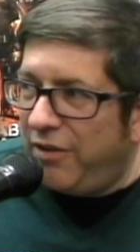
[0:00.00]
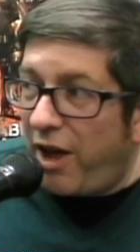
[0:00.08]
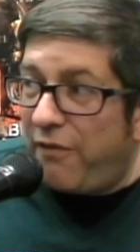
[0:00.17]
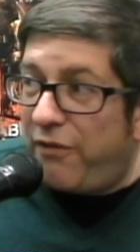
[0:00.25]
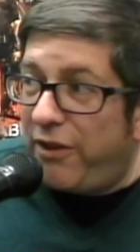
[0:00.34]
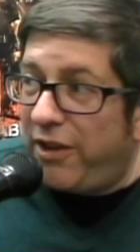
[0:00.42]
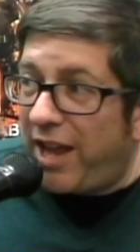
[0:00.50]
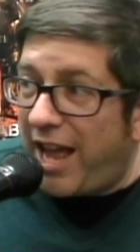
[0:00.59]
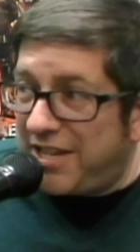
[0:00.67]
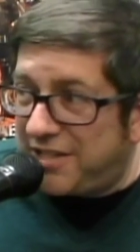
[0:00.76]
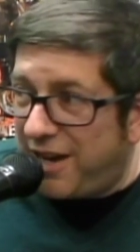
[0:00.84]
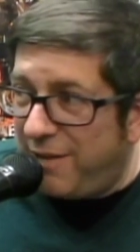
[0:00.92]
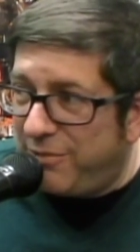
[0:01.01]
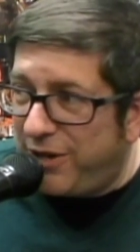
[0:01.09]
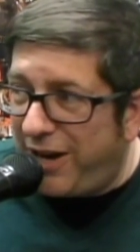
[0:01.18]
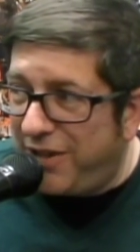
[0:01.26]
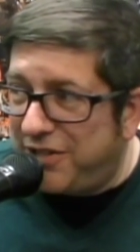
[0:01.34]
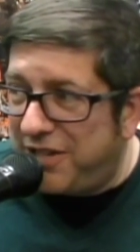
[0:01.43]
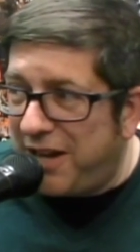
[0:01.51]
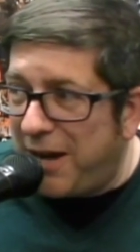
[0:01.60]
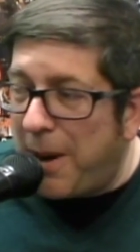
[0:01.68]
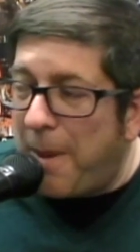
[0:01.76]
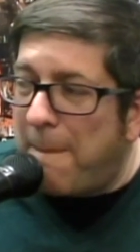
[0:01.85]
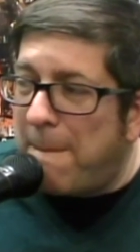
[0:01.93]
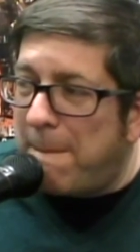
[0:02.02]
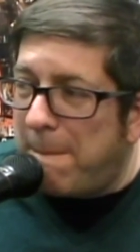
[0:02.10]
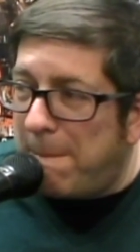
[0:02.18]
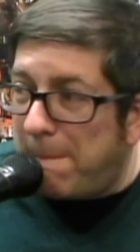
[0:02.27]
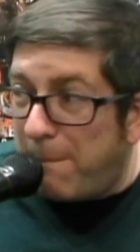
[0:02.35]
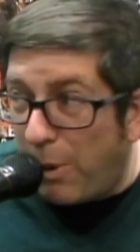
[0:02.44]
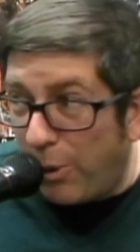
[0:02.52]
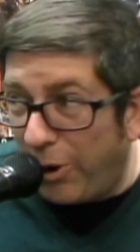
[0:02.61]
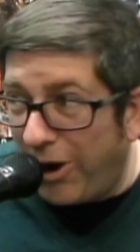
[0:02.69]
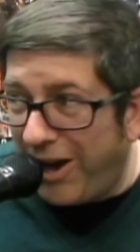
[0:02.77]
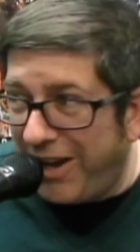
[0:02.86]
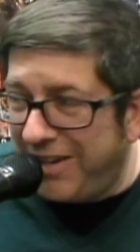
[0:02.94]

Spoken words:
Not for the last time tonight, I'll say, moron.